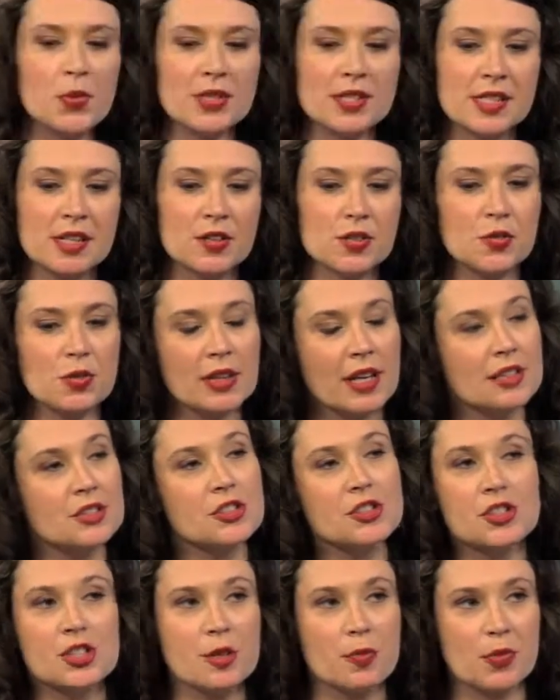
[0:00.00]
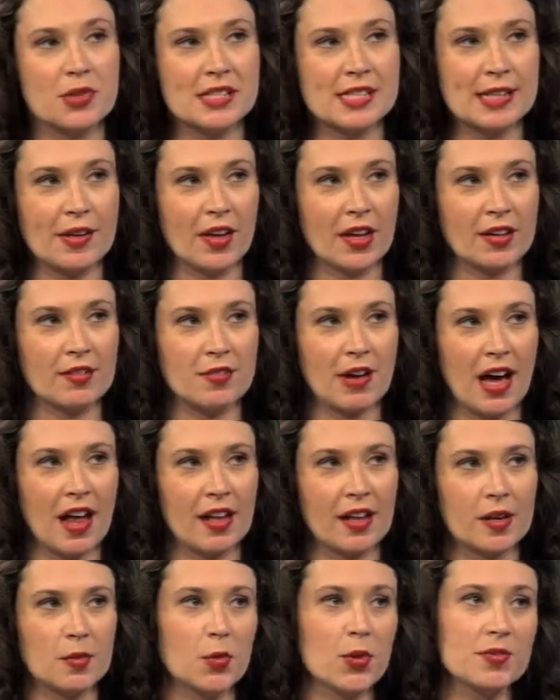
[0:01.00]
Brazil's relationship with Silicon
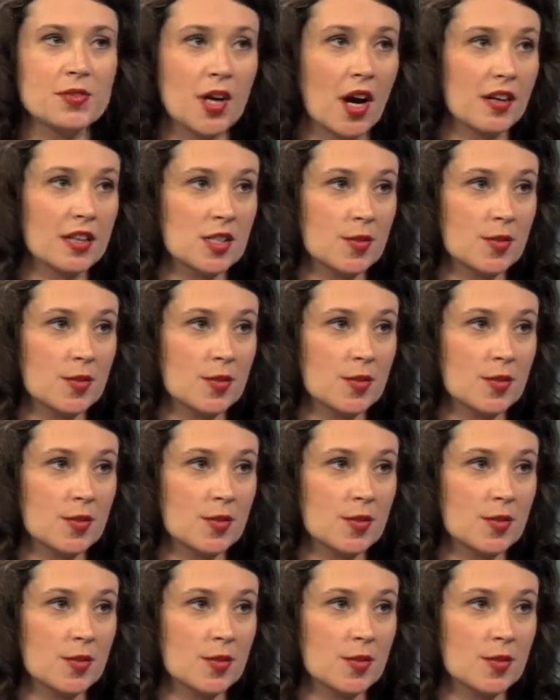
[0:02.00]
Valley? And we've talked